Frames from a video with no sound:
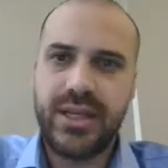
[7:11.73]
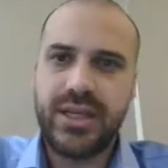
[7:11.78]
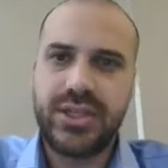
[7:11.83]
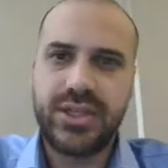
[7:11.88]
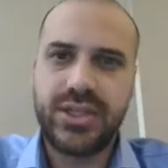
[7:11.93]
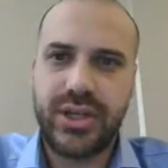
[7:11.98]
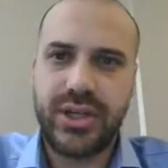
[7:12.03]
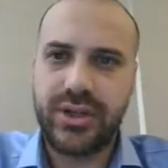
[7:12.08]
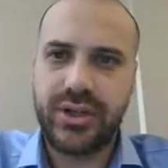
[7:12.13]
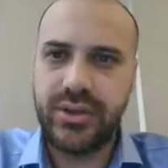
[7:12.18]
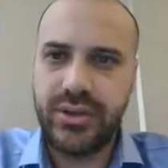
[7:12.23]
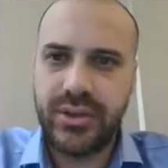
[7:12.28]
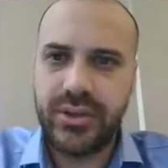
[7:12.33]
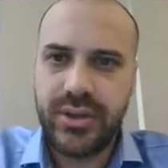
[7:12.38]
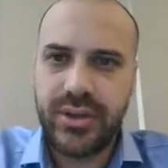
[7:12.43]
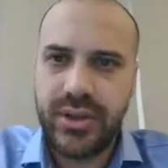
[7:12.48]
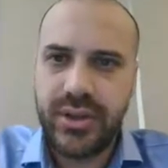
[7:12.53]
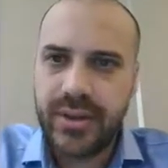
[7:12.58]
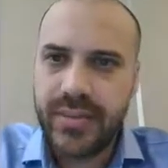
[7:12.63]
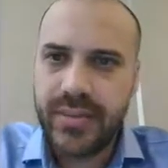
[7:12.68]
So
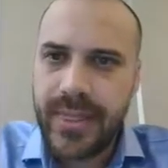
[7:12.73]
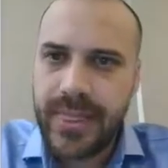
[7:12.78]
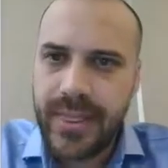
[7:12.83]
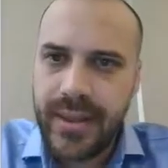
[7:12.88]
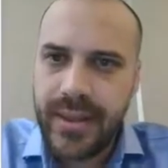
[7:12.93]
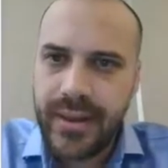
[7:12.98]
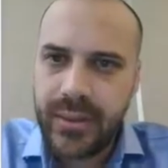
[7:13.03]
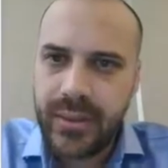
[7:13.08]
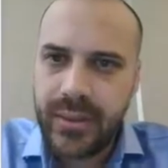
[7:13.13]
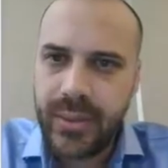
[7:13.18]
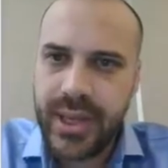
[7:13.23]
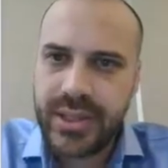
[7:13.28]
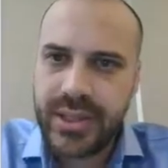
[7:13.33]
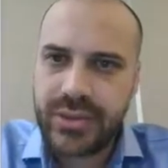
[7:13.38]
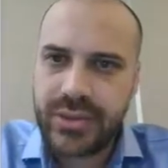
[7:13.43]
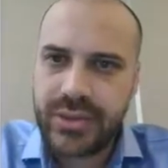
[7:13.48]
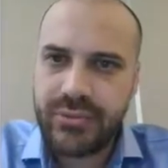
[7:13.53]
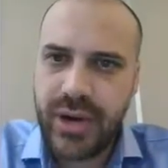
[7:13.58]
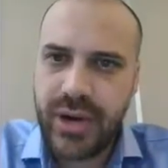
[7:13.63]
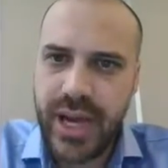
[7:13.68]
when
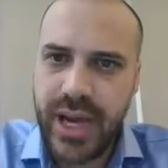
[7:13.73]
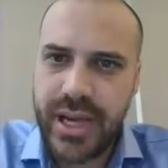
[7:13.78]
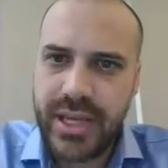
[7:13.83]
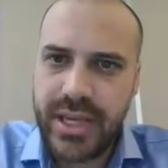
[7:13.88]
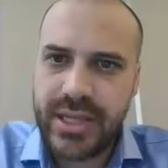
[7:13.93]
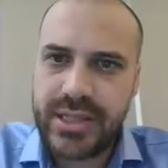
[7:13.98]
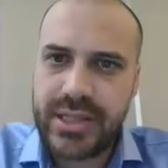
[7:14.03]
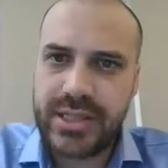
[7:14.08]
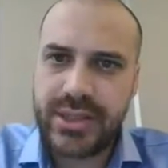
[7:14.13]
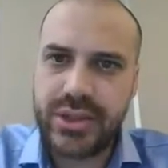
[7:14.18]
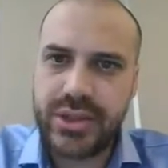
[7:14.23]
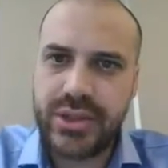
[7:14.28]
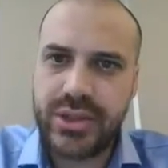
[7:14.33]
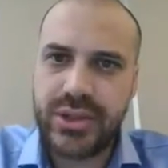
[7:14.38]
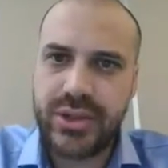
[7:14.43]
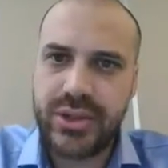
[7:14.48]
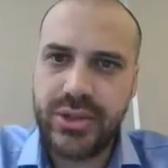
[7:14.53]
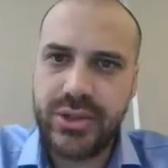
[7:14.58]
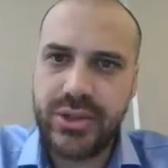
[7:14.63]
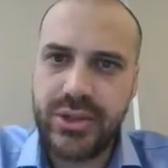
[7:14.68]
its radius is
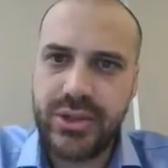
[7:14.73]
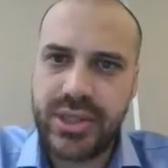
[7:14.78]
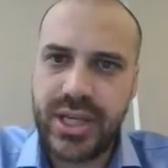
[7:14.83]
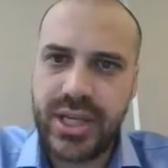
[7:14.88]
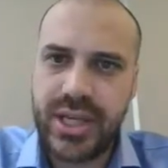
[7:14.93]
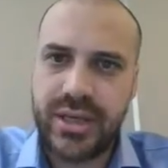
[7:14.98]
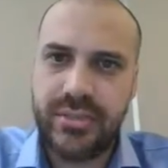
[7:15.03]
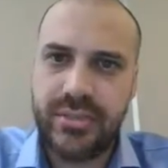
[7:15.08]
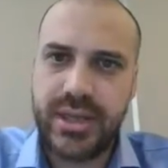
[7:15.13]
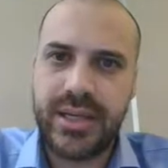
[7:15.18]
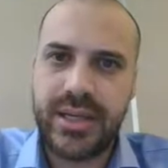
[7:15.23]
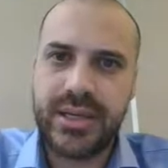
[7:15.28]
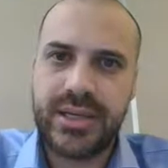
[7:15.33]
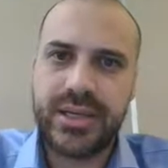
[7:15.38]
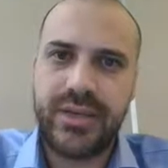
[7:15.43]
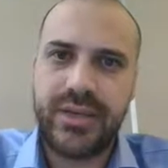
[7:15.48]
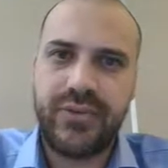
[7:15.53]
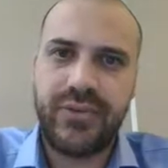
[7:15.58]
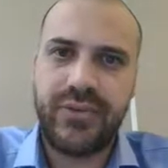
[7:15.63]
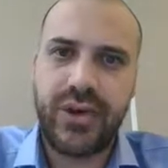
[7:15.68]
2
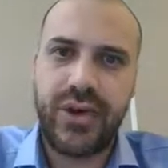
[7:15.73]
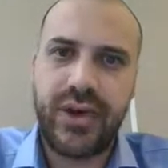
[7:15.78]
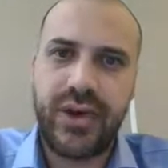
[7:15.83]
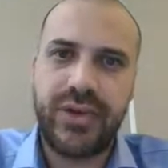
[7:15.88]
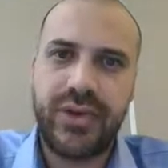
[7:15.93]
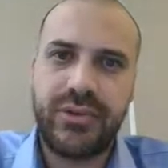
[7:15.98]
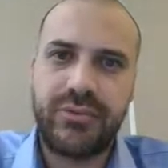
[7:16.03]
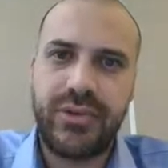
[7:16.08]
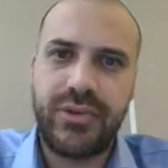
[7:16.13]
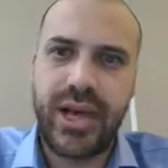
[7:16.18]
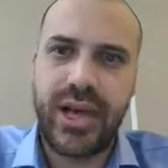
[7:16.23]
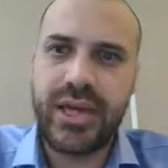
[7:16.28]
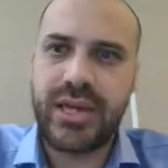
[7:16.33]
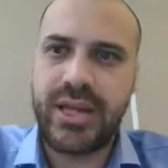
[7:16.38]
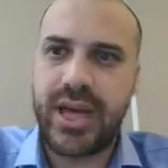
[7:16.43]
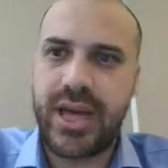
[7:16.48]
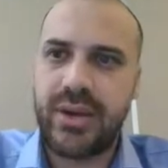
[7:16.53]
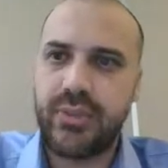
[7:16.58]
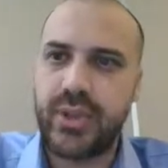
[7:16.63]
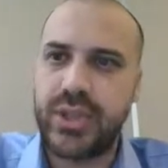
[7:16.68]
centimeters, find the
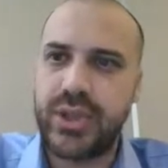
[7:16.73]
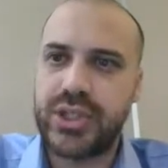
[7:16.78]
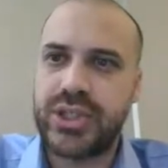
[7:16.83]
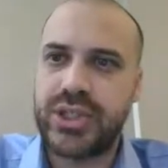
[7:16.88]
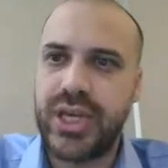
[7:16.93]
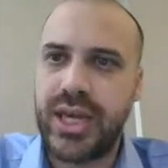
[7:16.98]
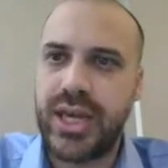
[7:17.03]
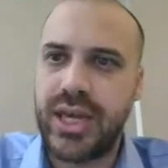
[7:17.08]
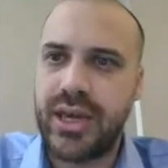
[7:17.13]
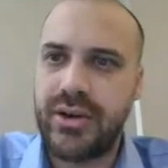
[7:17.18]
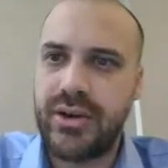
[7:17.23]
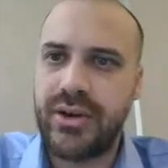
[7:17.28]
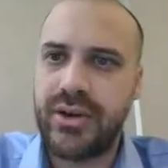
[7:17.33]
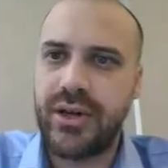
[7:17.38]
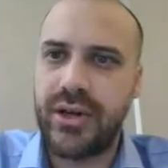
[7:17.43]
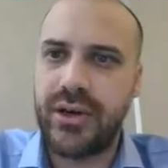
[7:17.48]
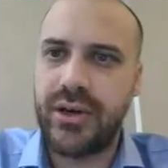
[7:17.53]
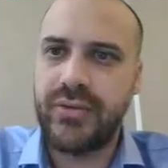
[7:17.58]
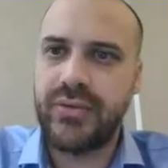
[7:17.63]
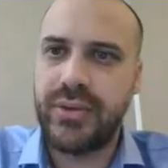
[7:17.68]
rate at which the
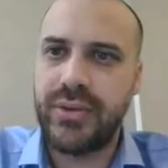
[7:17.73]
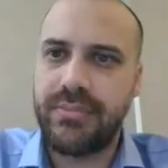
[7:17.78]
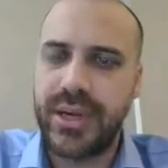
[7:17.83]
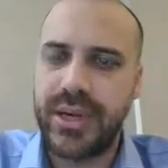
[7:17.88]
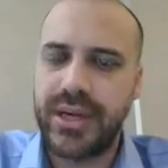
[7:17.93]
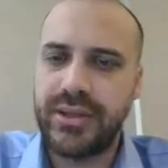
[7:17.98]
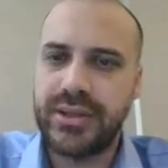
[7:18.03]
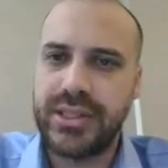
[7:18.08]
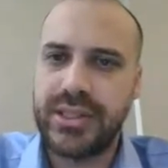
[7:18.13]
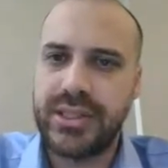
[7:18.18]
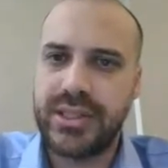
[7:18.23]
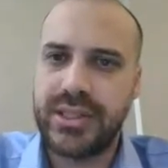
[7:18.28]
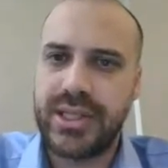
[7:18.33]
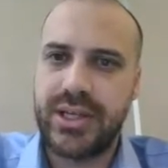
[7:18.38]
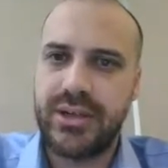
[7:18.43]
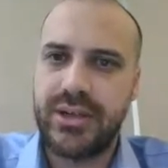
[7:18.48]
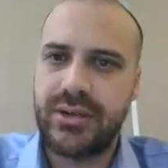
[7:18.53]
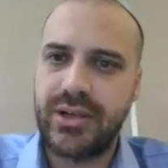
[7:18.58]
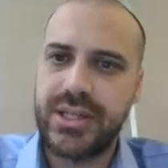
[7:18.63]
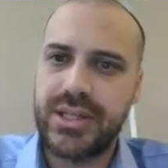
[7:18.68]
area of the puddle is
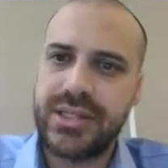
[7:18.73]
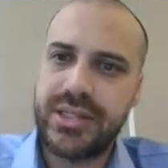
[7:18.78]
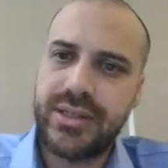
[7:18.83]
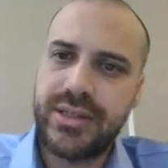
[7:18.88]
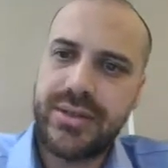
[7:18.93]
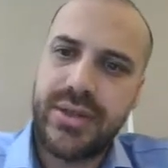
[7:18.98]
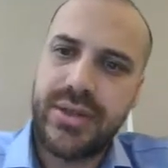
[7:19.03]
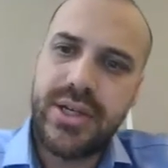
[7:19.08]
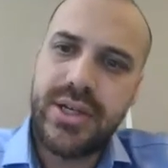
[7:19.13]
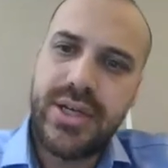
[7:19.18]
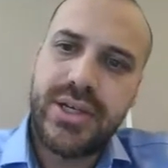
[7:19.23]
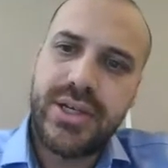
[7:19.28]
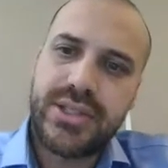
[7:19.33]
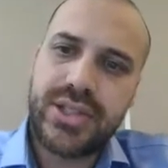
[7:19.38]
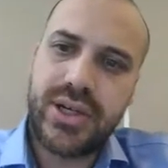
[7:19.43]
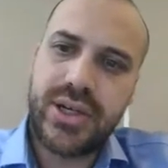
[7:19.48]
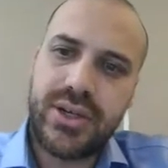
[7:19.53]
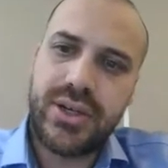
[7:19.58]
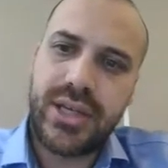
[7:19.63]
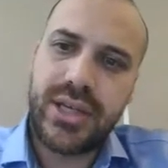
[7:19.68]
increasing.
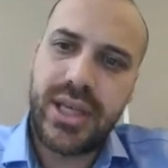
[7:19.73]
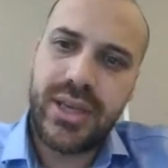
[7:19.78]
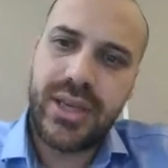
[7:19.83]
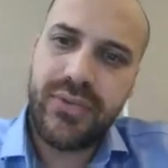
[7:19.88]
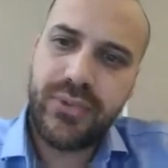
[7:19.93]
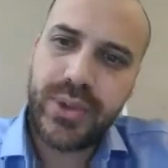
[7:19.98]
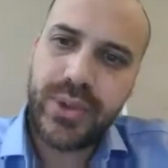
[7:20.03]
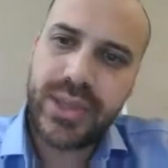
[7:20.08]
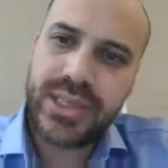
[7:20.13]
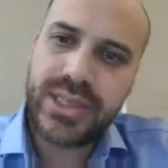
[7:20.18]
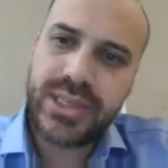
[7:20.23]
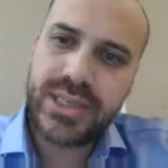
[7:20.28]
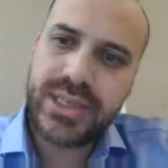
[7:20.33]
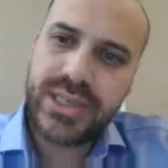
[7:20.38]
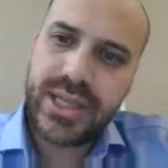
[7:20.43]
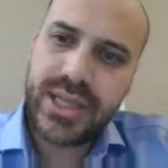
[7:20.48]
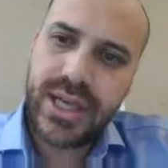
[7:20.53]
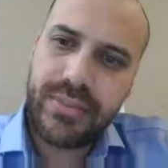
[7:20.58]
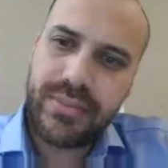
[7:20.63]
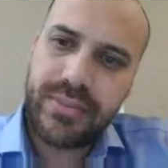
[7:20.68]
So if we
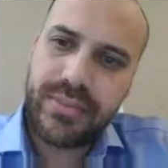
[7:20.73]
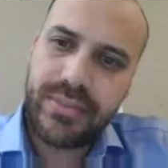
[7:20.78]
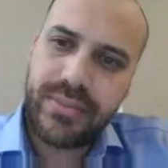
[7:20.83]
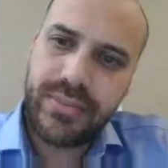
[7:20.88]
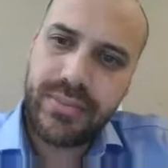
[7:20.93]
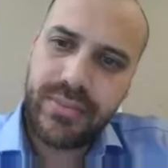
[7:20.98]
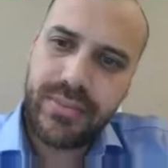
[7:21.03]
sub